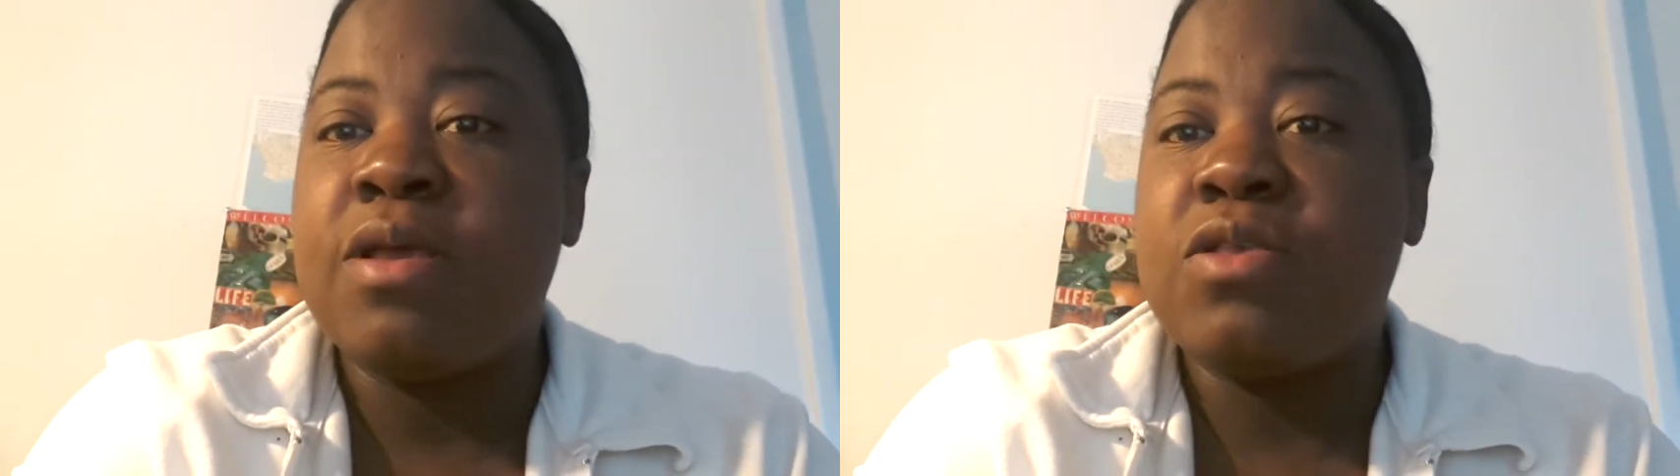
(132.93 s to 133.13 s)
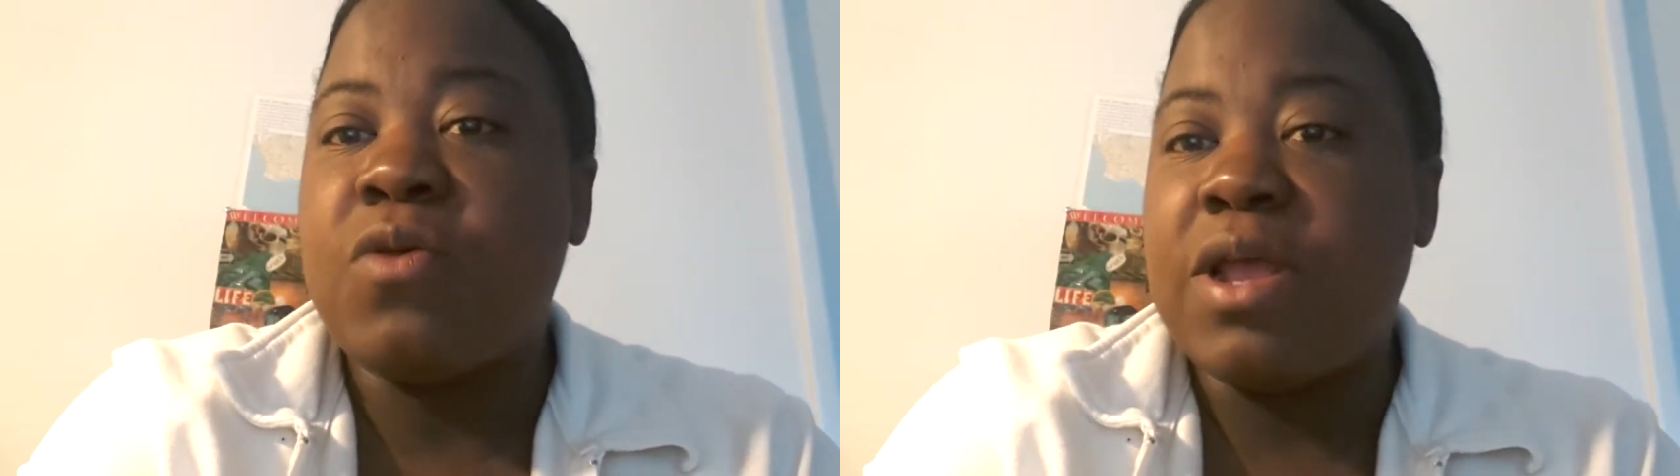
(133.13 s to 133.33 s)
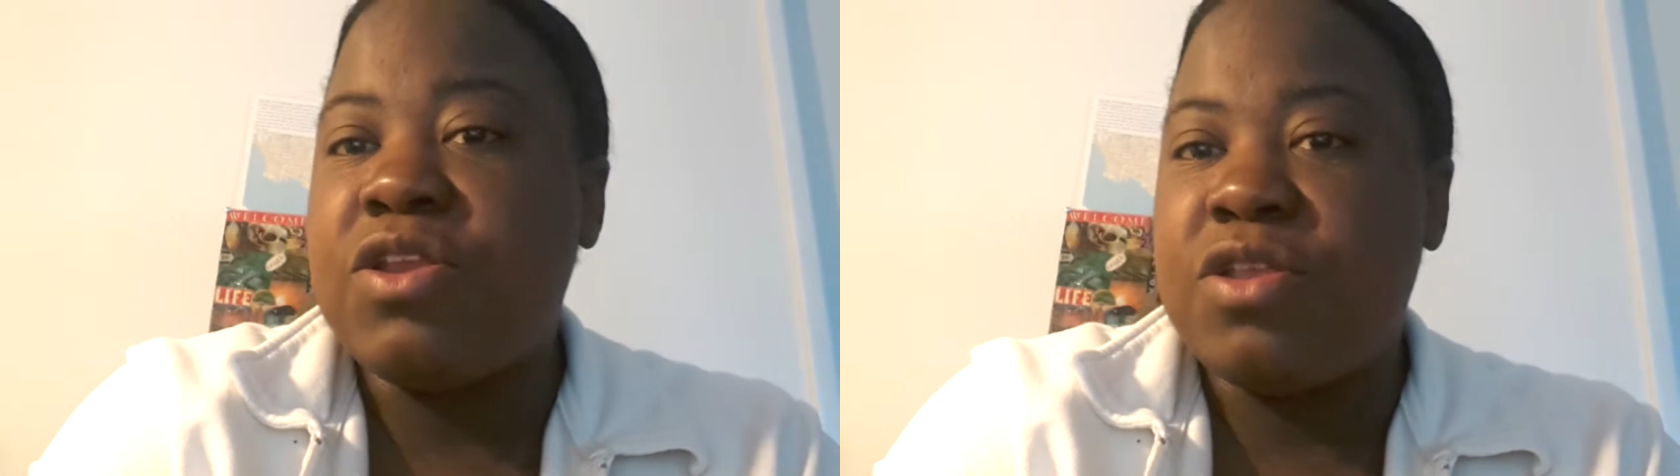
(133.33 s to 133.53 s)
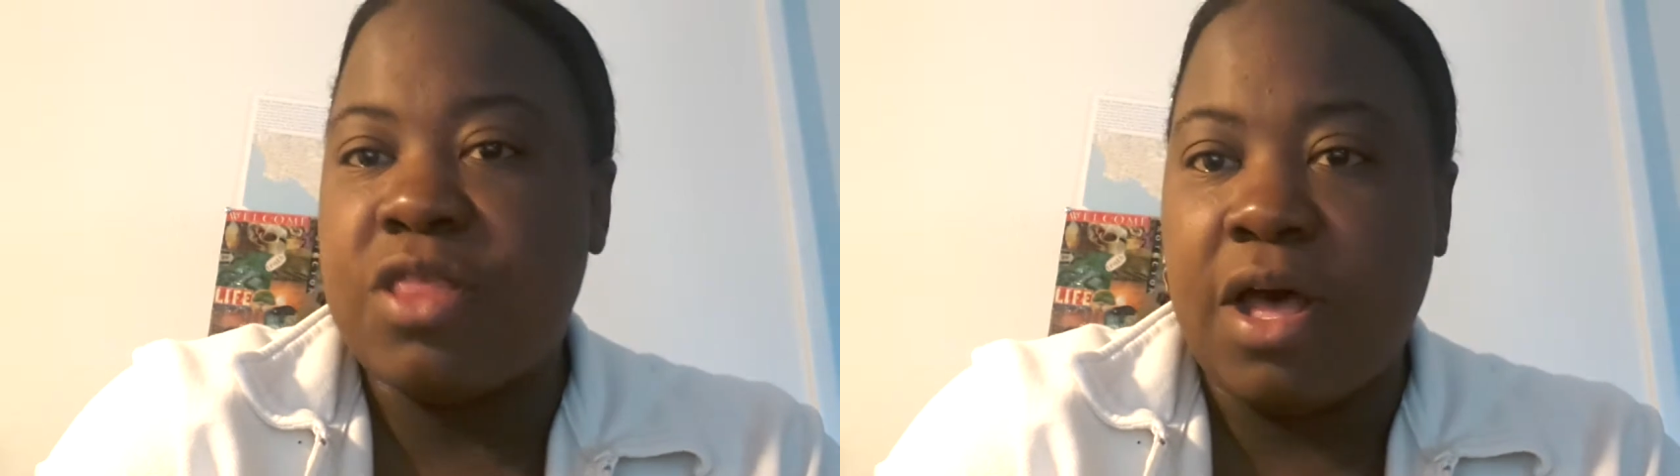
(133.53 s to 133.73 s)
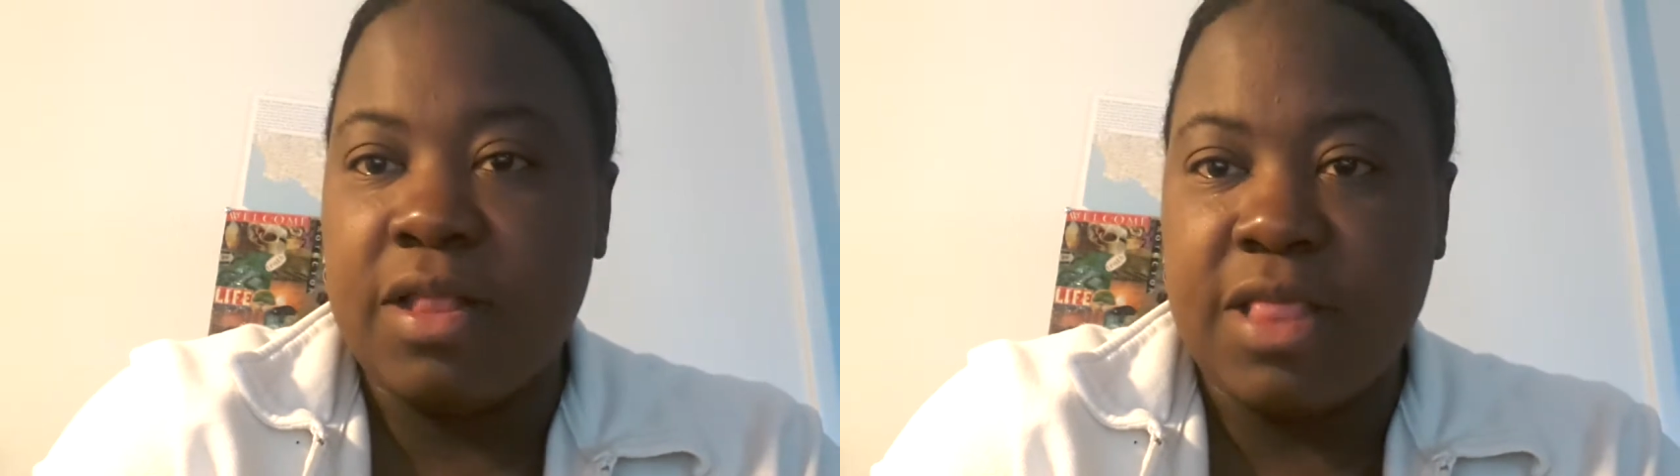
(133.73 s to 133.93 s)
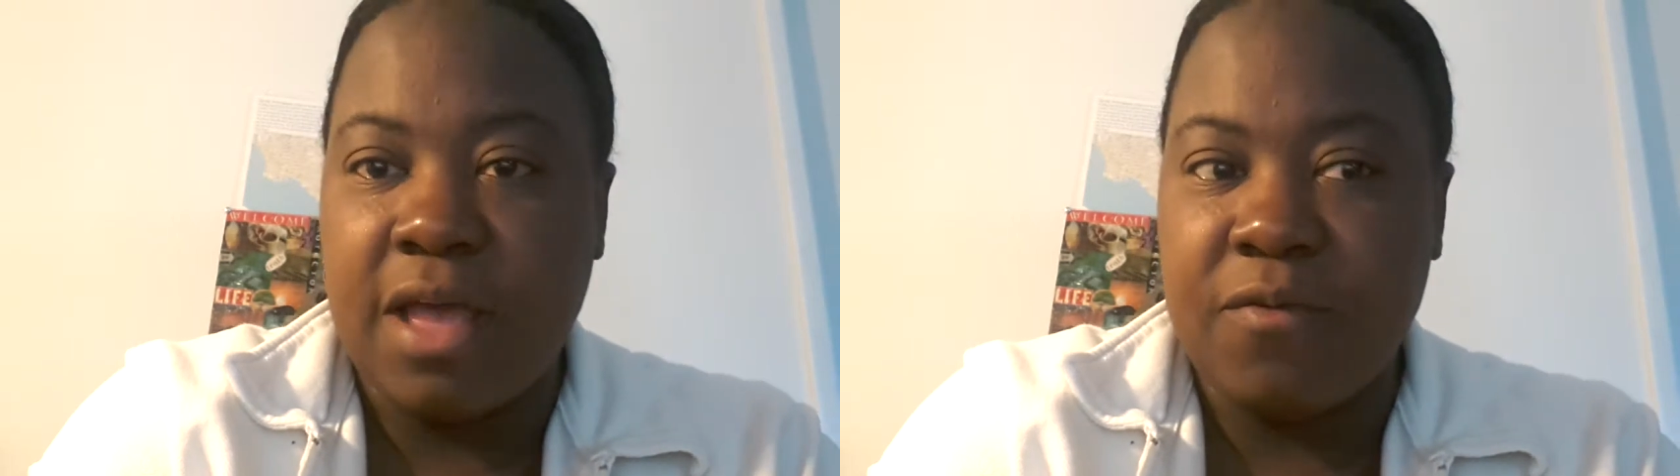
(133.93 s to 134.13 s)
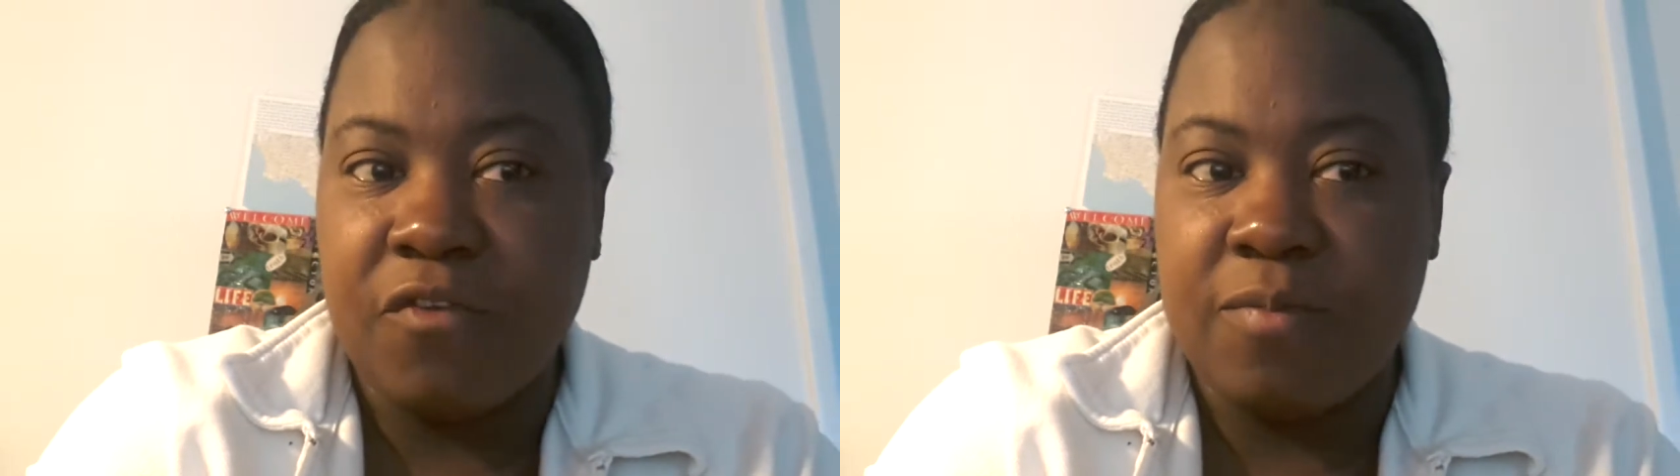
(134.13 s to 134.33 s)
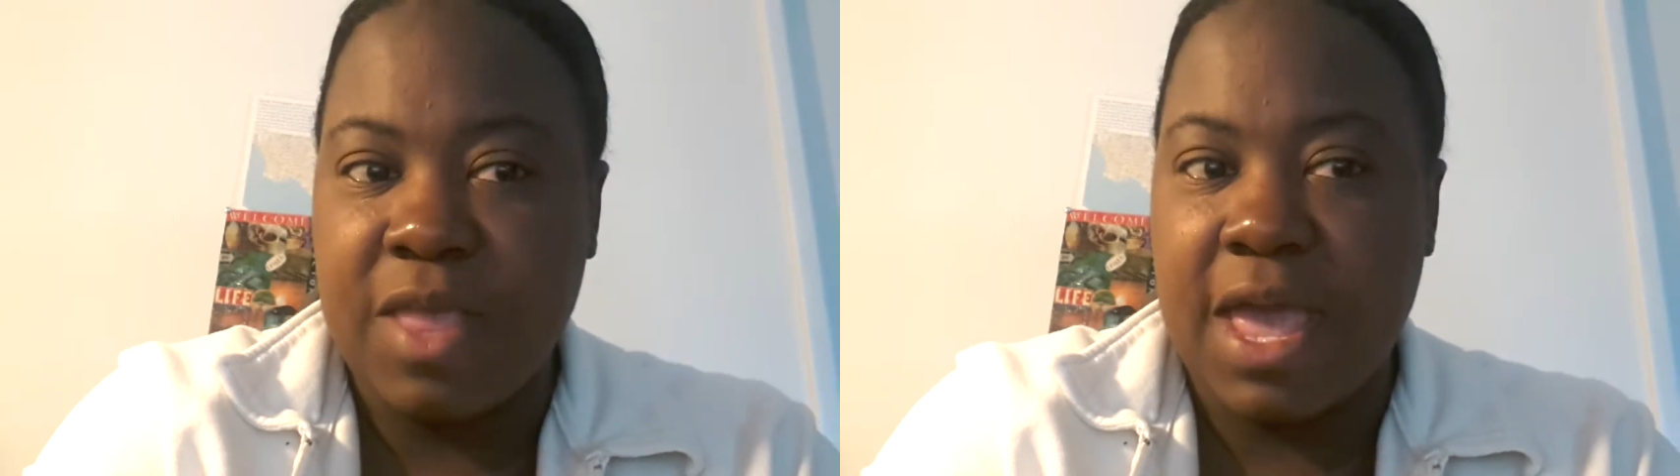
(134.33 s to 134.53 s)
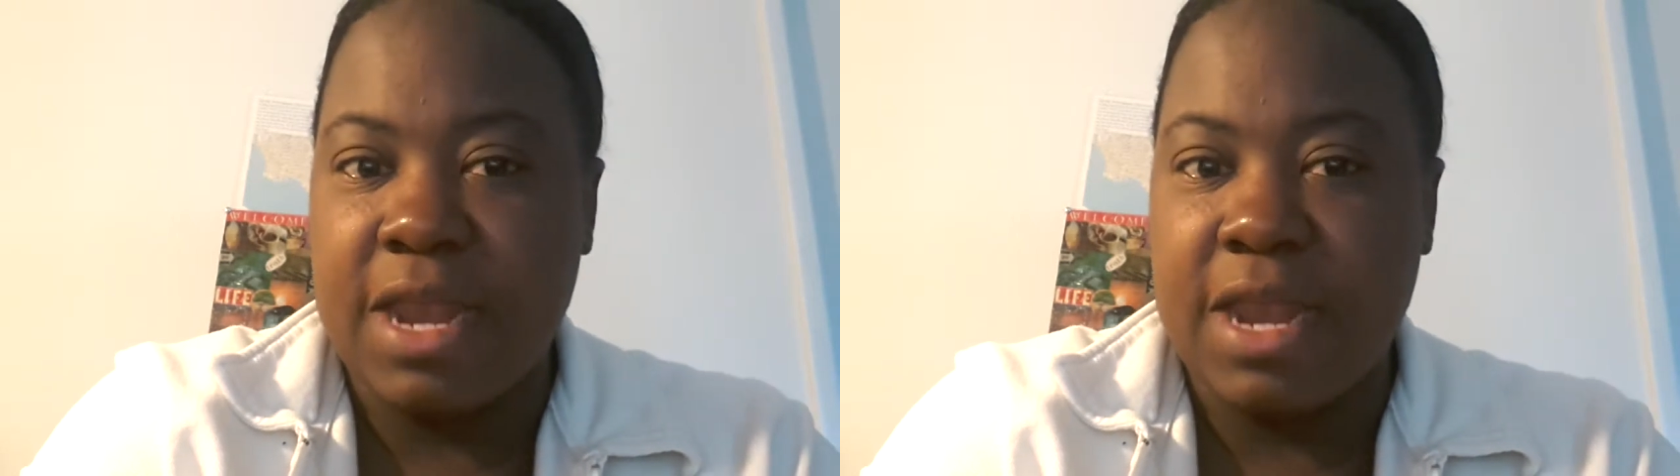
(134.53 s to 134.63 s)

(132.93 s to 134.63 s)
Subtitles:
So I just thought that from the